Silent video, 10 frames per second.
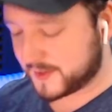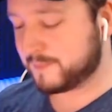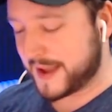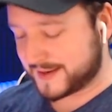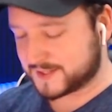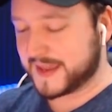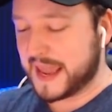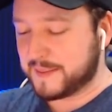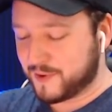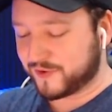Back to the
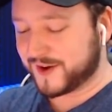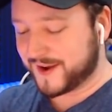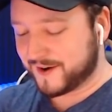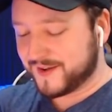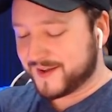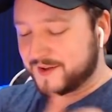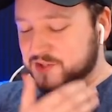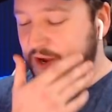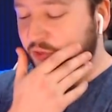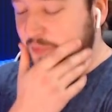game over here.
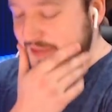So we got Three